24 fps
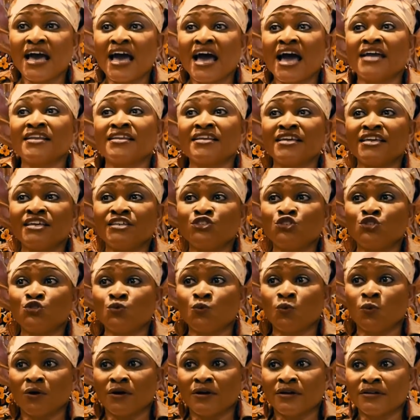and each
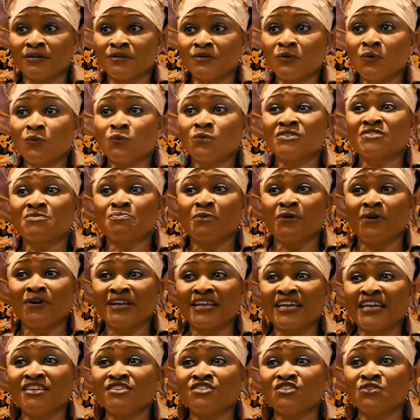one was
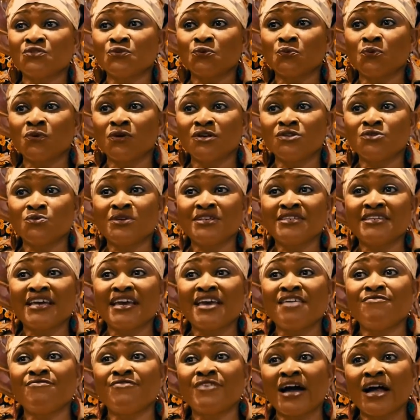born into the world with
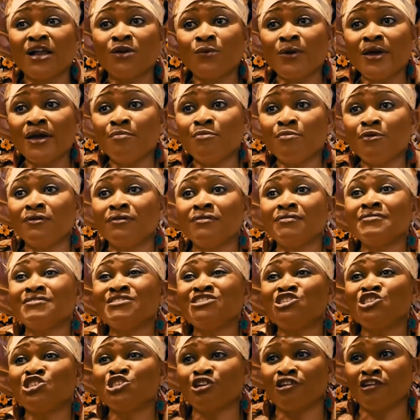a valuable
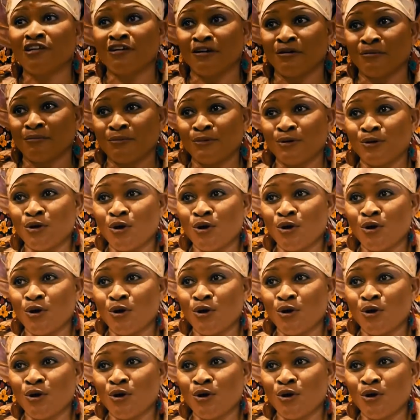charm.